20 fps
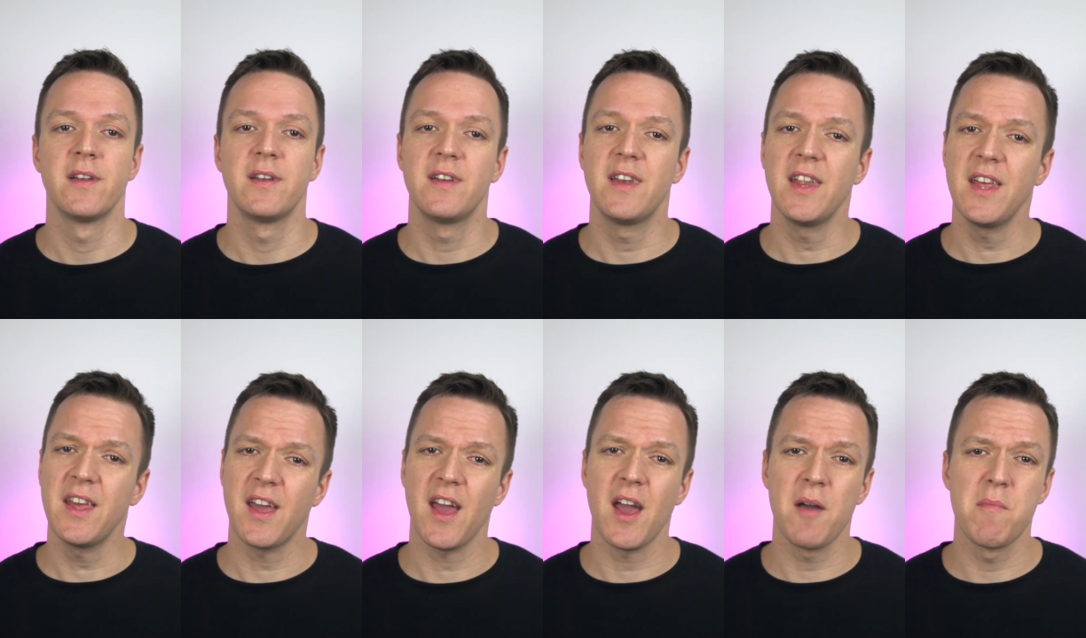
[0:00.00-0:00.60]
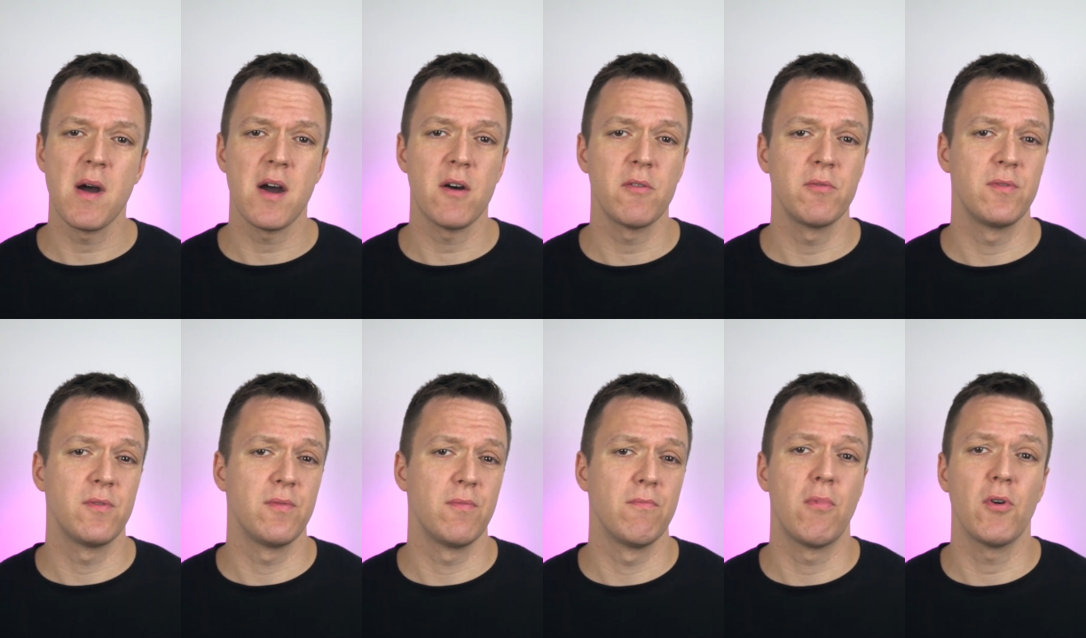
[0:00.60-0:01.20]
Think
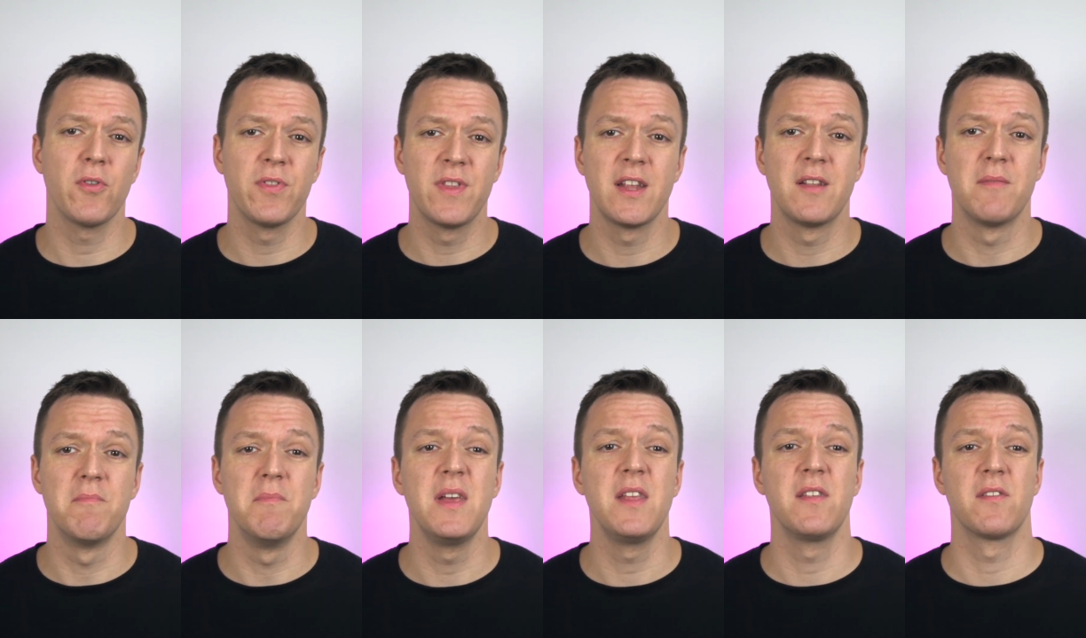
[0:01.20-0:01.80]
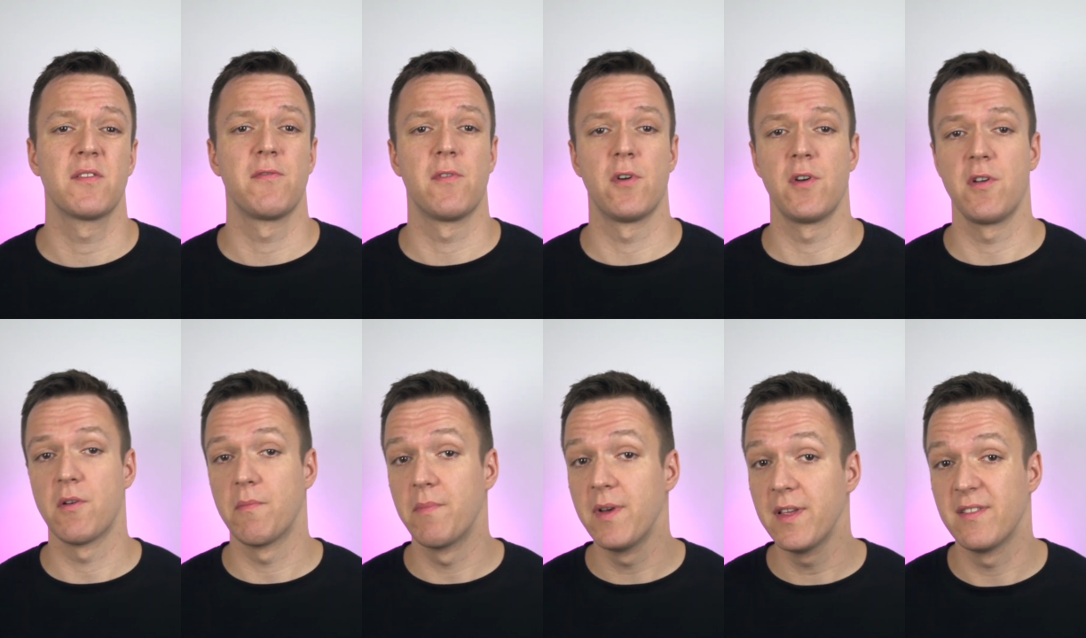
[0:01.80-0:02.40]
about what that means for
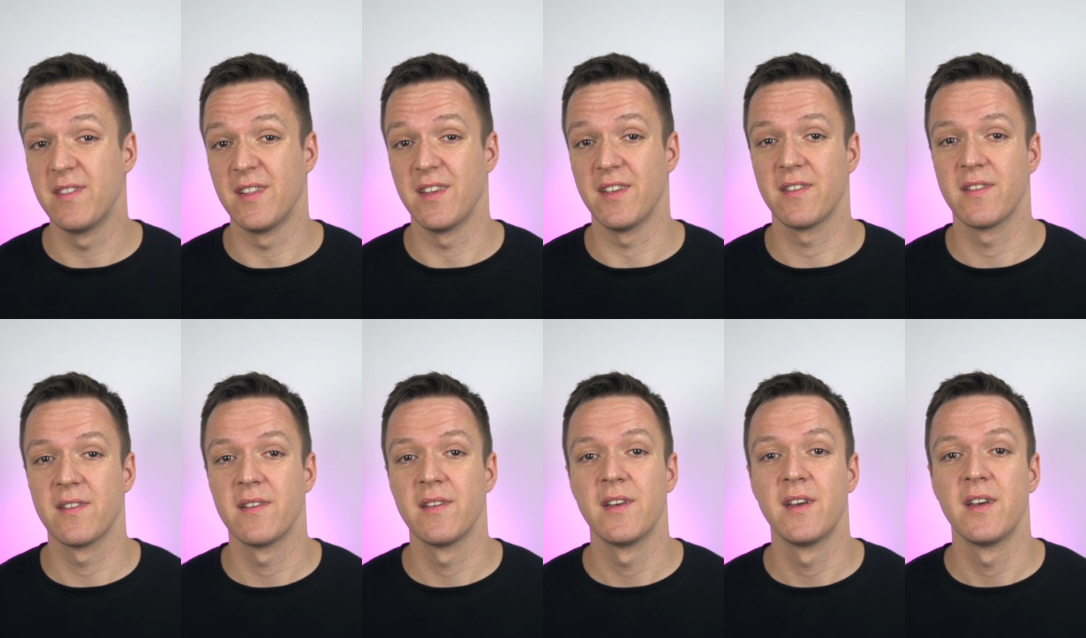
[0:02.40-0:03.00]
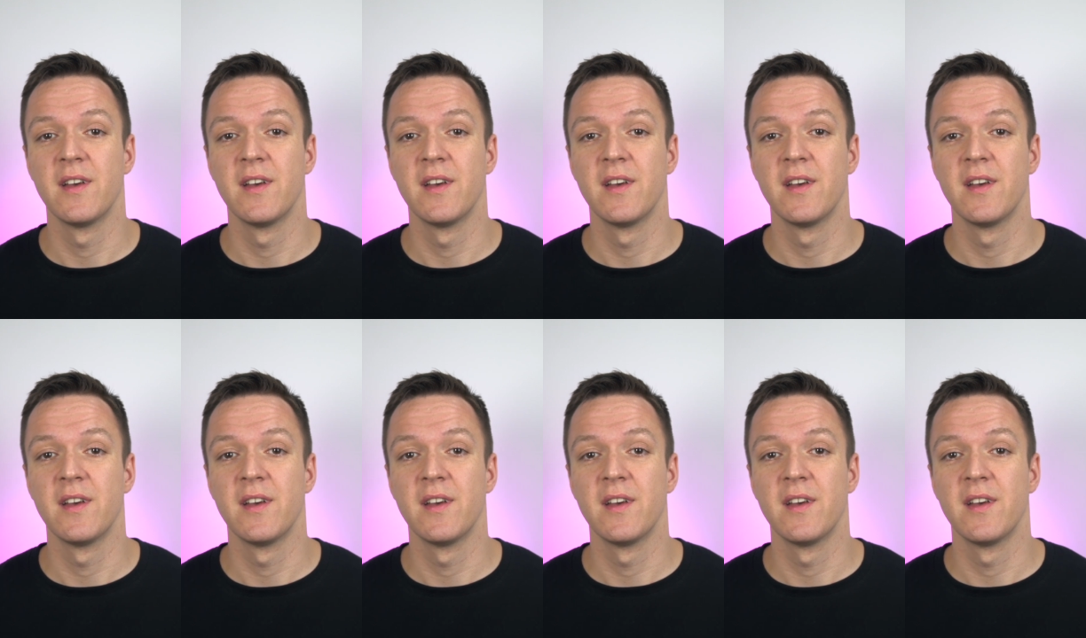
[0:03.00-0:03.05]
your business.